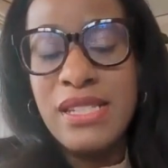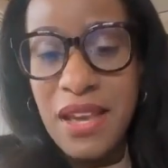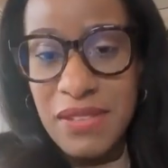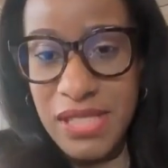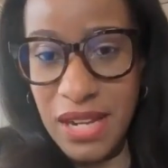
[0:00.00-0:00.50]

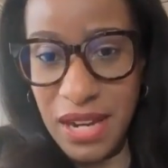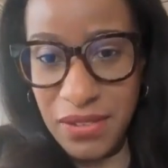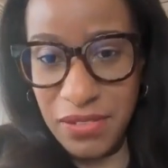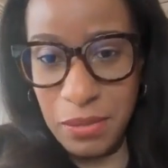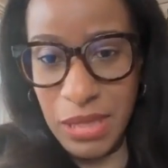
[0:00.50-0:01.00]

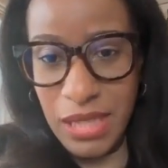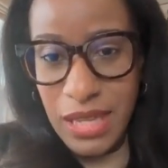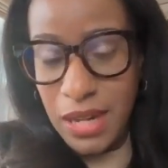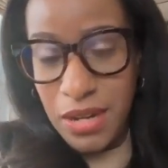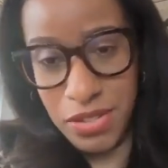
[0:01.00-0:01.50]
devastating for
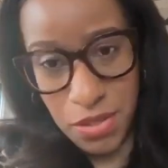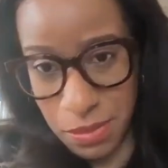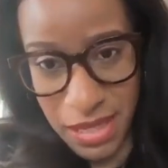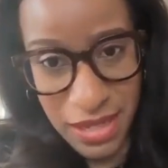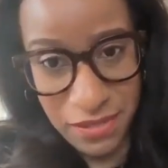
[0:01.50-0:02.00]
me. And
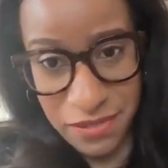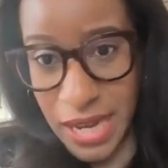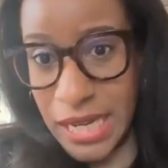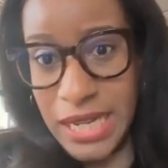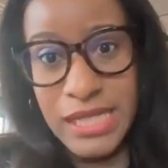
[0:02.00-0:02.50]
also being in
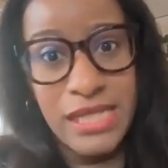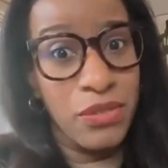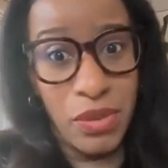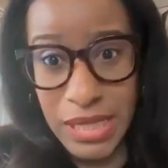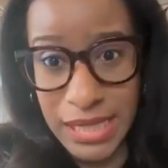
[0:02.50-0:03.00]

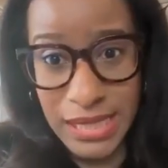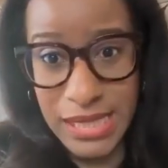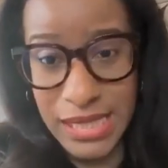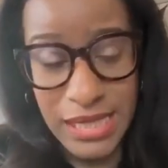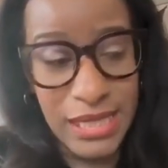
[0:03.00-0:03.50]
finance and reading
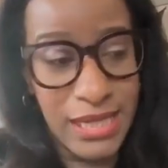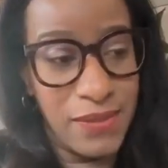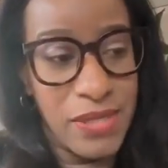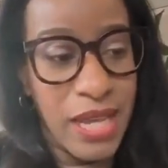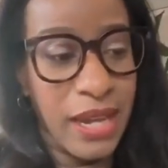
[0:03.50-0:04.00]
the tea
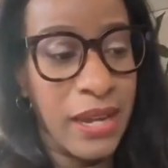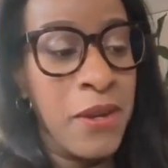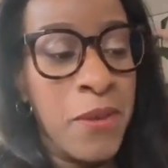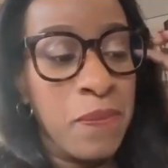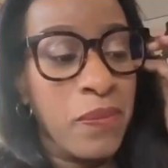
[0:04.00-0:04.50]
leaves. Like
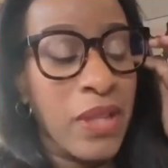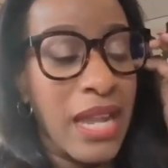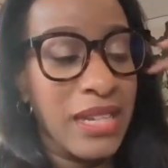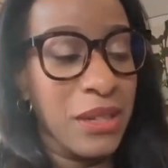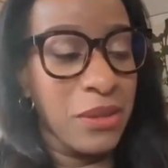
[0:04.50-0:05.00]

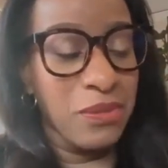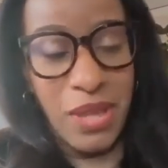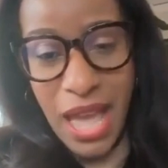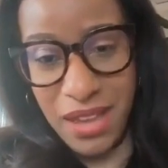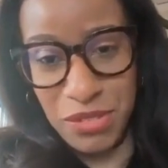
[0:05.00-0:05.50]
I
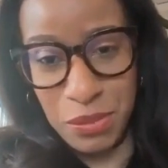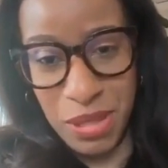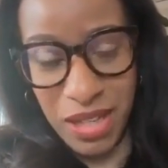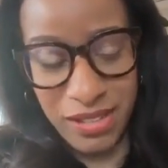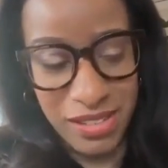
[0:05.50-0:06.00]
have to
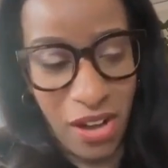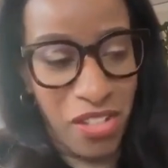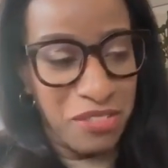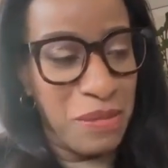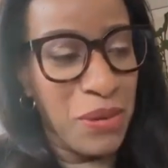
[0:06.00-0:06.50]
plug
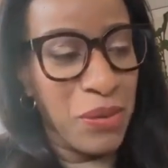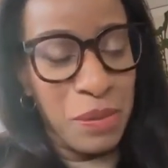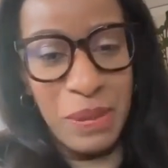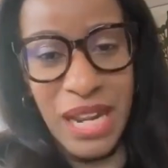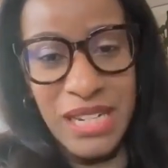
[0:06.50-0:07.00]
all of my
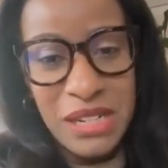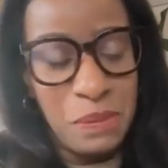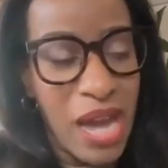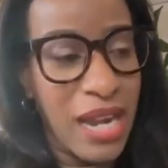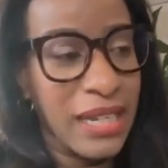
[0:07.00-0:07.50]
work, but I
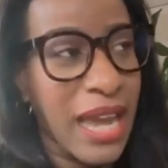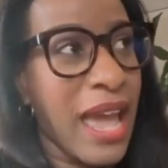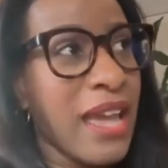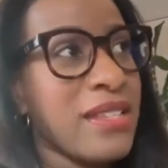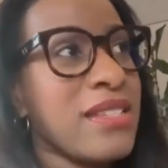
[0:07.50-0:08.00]
did a
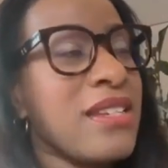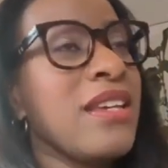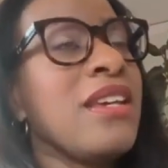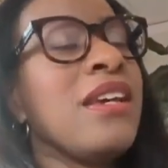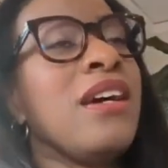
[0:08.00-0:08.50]
podcast
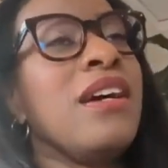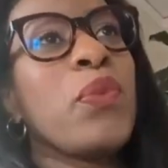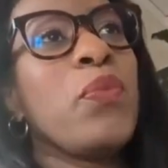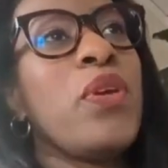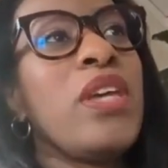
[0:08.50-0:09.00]

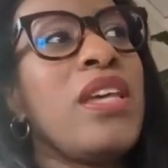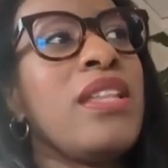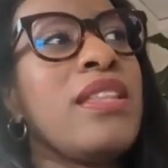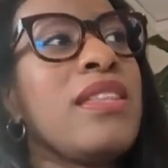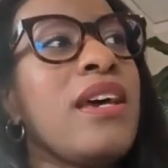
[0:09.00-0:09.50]
with